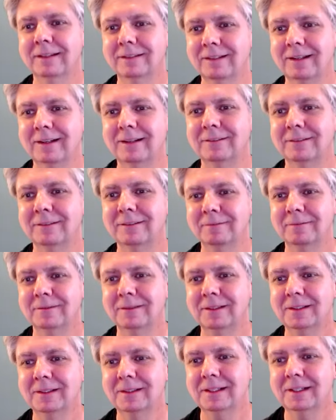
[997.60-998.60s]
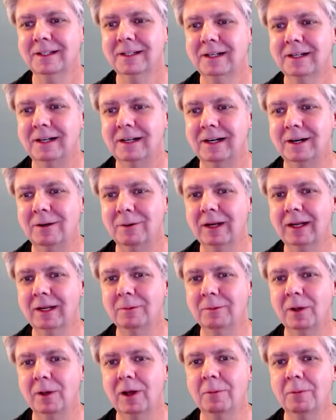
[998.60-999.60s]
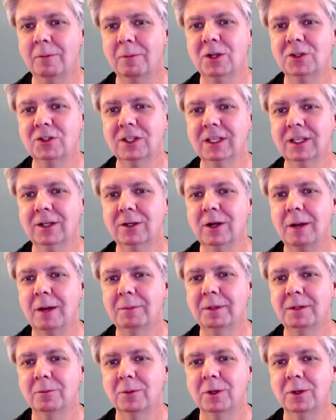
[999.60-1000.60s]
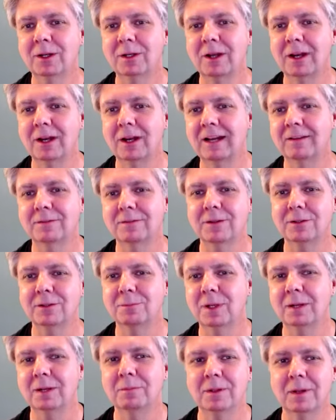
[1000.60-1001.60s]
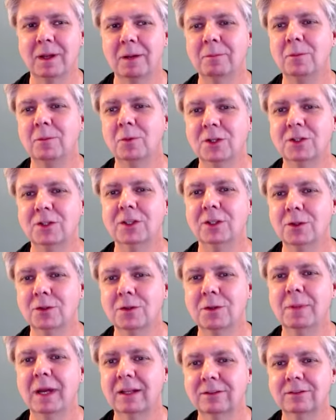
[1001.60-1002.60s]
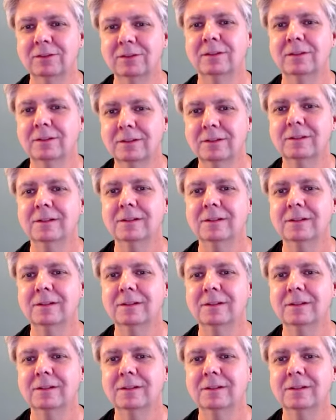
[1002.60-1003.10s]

So. That's awesome. Later all right. Well, I'm wishing you. I mean, we're gonna talk after this, but I mean, I'm wishing you the best,